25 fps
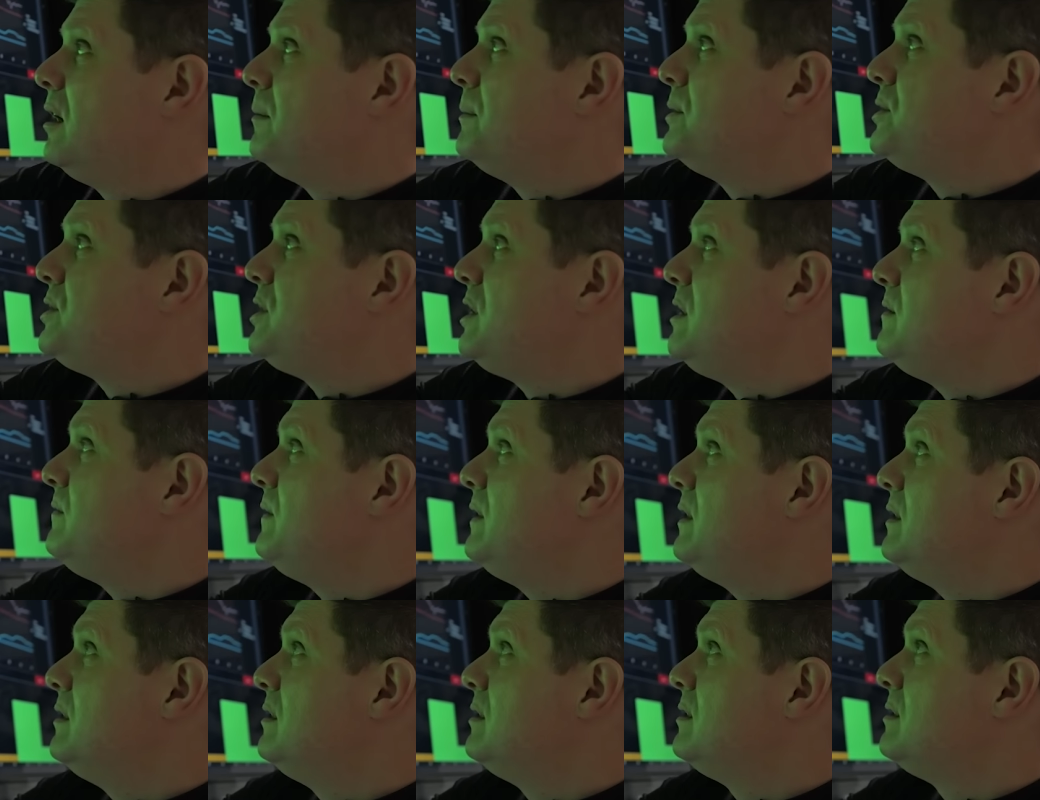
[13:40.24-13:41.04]
I'm
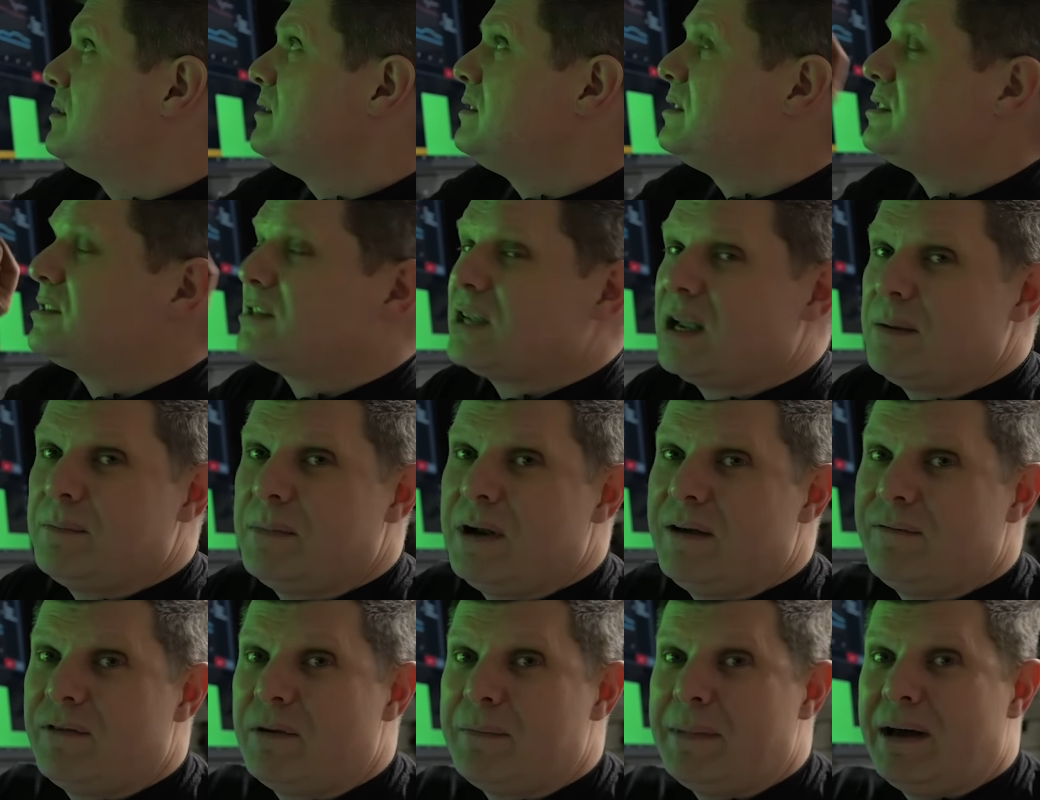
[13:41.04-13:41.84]
achieving the
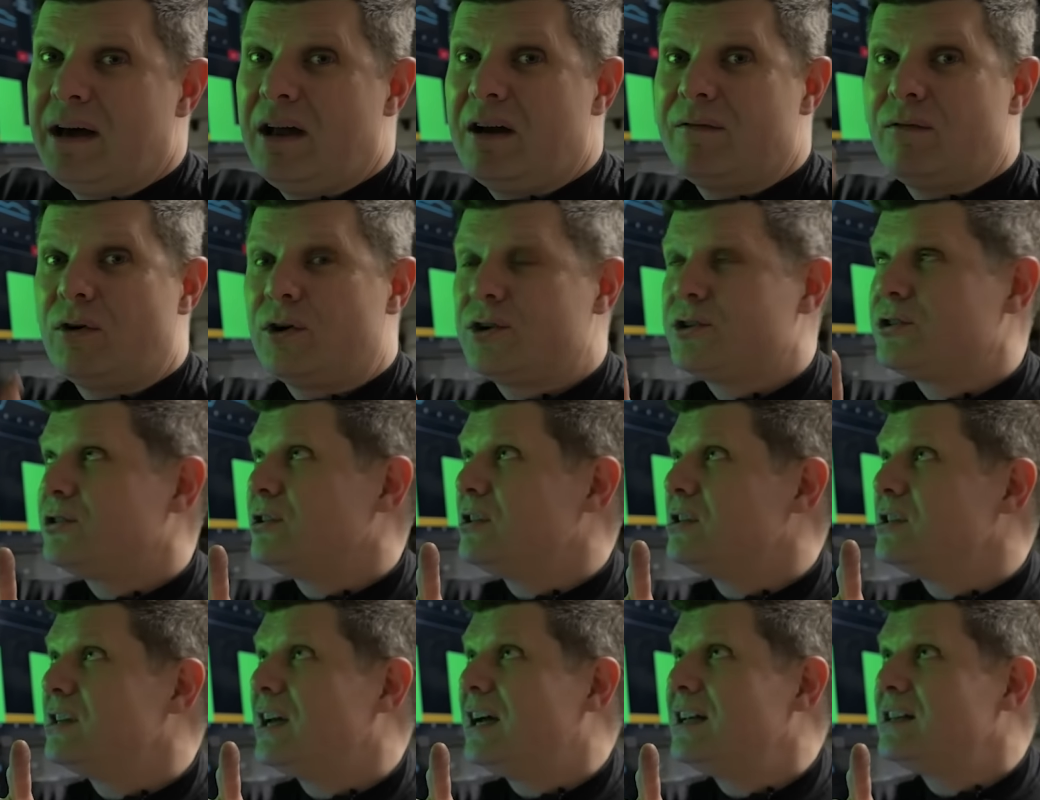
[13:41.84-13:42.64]
same level amount of
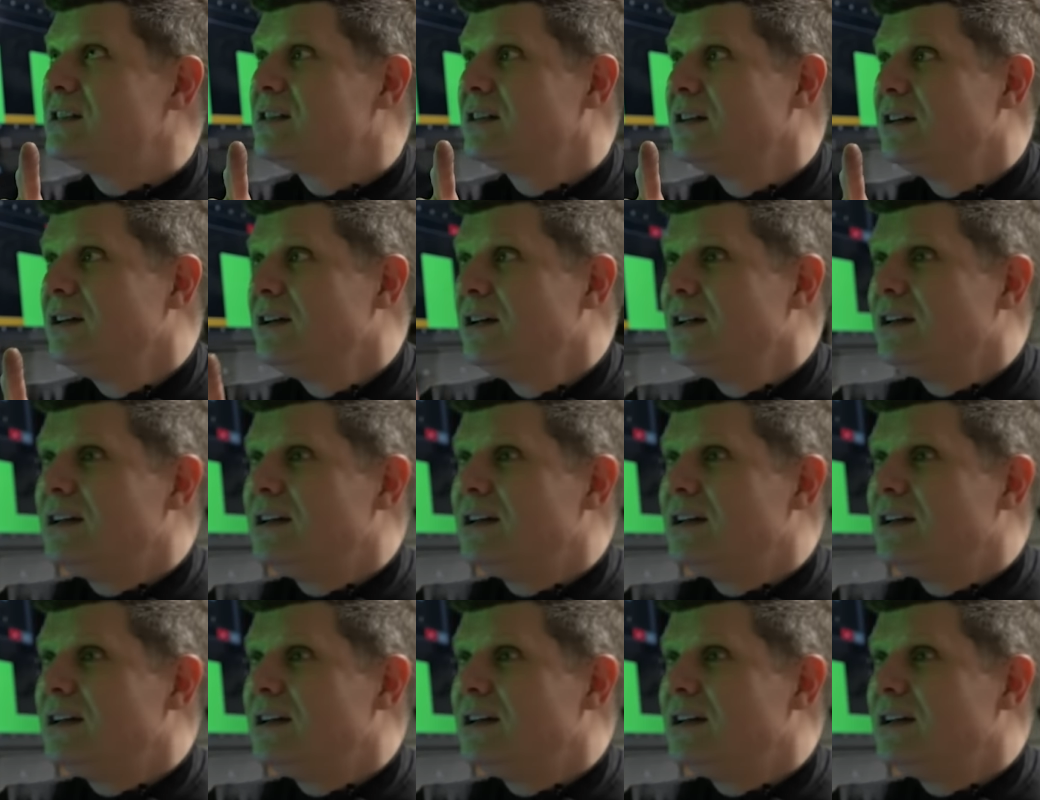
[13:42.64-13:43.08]
oxygen debt.